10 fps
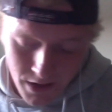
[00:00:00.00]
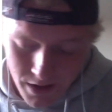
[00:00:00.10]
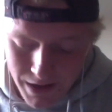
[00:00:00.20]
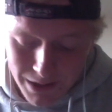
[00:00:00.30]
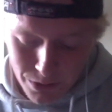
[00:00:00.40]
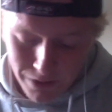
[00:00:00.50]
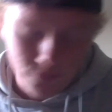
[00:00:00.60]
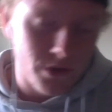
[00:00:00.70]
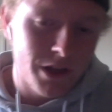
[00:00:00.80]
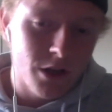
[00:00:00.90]
Next, we have
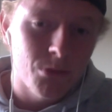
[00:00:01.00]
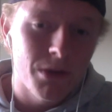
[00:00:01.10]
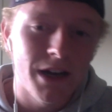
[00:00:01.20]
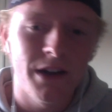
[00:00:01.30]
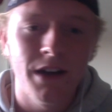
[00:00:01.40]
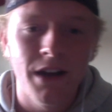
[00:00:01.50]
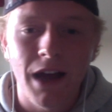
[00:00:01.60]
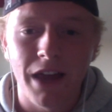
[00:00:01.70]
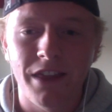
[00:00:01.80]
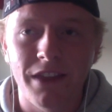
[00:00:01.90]
Rudy Gobert.
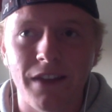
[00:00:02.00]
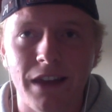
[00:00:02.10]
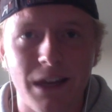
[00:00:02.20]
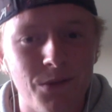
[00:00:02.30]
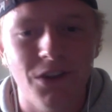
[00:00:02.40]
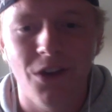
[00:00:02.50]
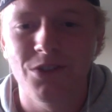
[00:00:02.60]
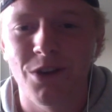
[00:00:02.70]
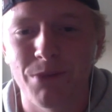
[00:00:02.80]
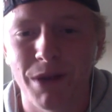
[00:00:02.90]
I think that he was
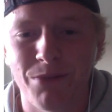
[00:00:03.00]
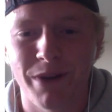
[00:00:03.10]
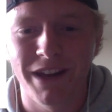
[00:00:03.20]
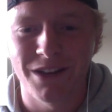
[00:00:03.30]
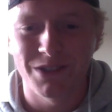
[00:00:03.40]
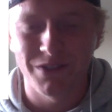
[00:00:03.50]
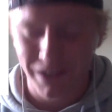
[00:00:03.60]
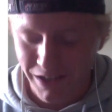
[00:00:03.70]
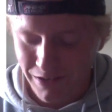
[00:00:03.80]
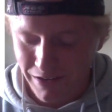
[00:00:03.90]
also on my breakouts
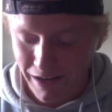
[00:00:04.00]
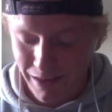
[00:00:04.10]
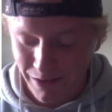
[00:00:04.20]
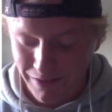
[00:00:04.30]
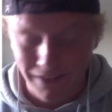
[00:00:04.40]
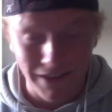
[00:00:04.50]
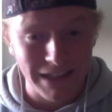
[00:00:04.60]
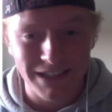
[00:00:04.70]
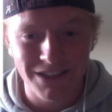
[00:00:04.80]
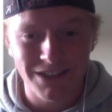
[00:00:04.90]
video, and I think that
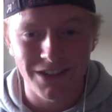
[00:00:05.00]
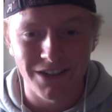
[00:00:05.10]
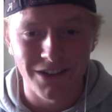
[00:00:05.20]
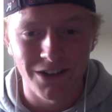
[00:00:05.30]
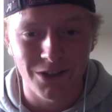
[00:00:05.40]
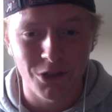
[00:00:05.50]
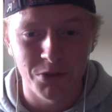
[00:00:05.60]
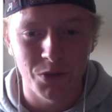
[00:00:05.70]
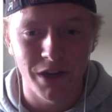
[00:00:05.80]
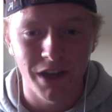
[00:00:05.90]
that's going to start on October
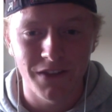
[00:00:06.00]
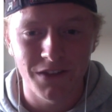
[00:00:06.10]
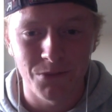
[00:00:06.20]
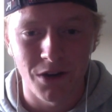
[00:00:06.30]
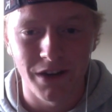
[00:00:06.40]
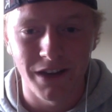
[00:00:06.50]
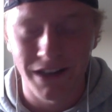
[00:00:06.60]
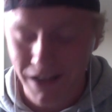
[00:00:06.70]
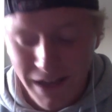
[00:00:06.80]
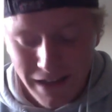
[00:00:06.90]
28th tomorrow night.